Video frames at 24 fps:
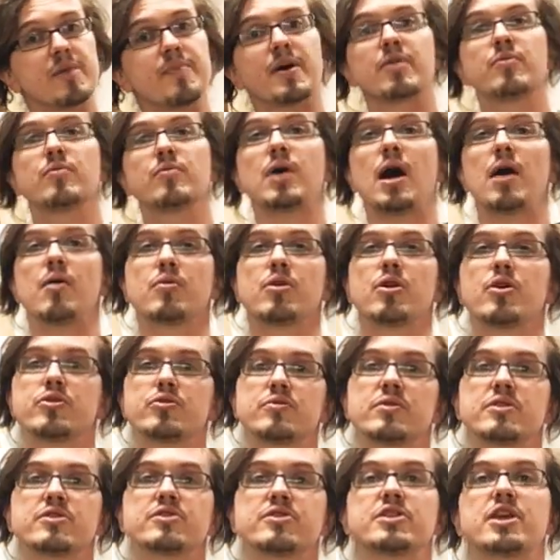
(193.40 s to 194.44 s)
but I'll go through
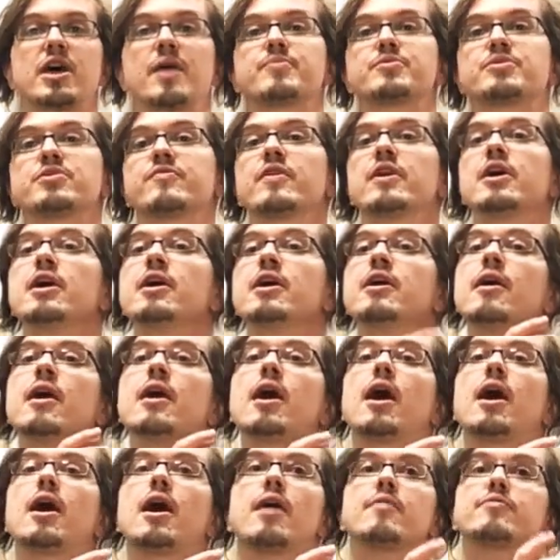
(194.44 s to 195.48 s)
the steps of
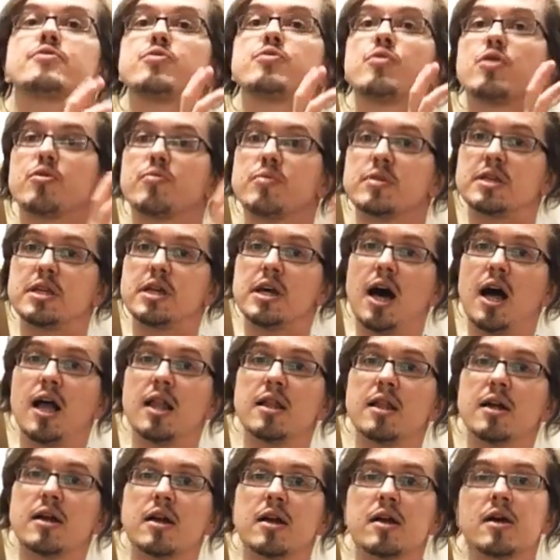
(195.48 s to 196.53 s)
how to work with
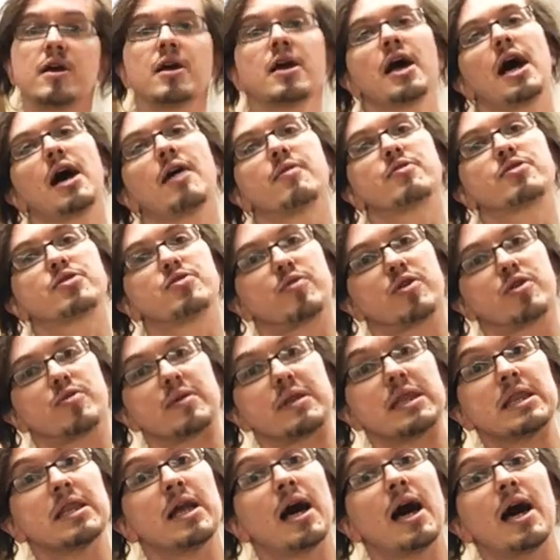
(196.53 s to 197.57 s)
color, how to work with
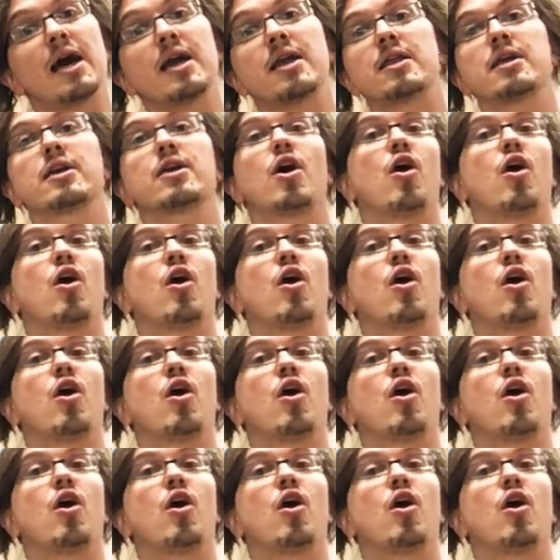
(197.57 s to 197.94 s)
lighting.